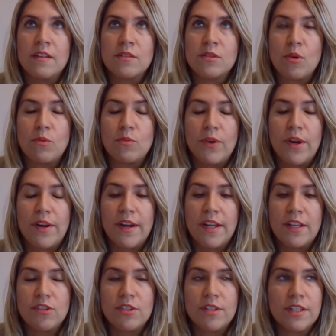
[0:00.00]
a software
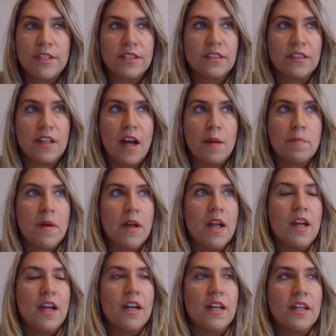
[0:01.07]
engineering club.
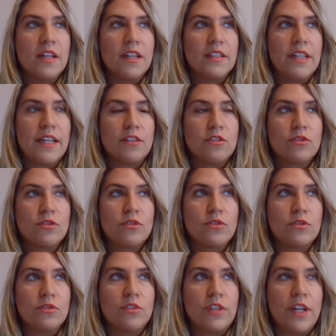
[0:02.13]
They
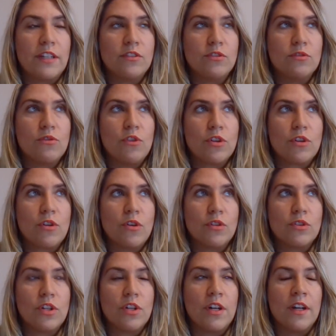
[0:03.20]
do work
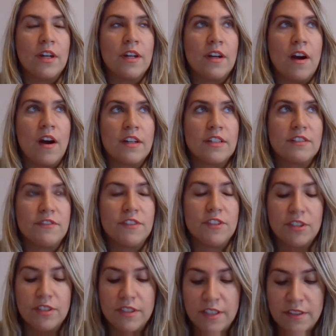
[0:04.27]
on
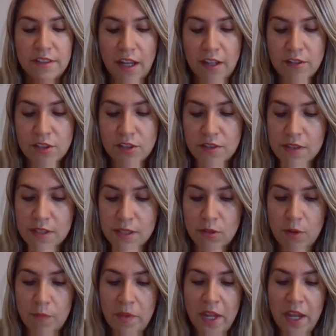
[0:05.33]
artificial intelligence.
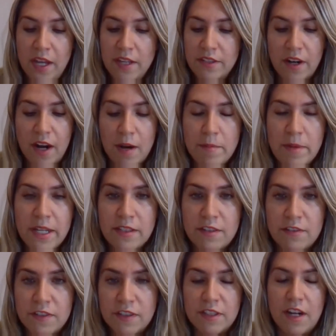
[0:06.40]
So there are many
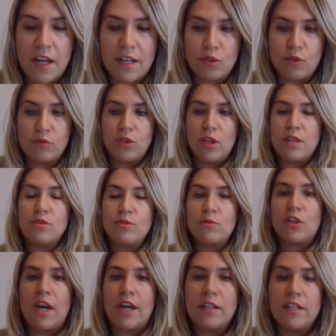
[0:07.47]
different kinds of clubs. You
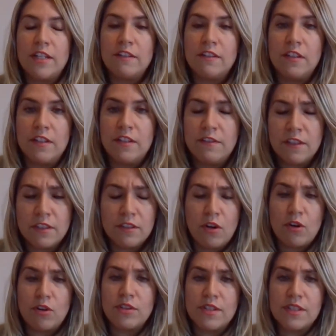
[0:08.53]
can even
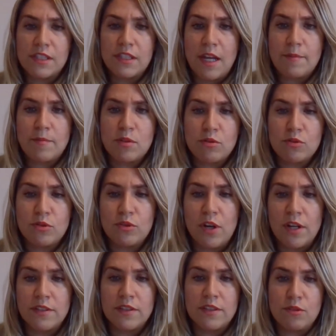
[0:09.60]
learn these clubs through
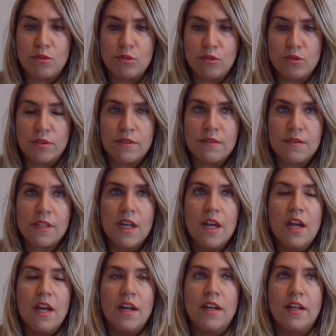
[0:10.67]
other students
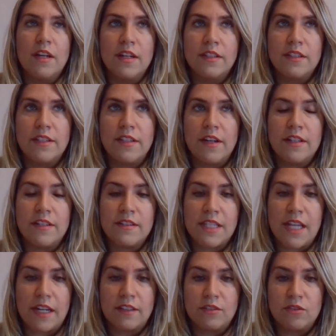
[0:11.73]
that are in
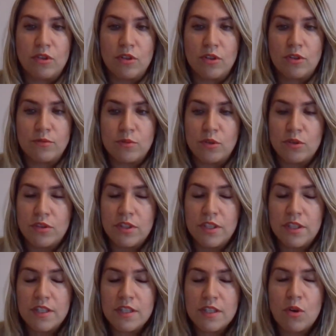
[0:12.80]
second, third, or fourth
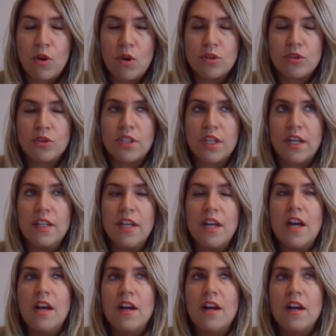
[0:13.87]
years, or you can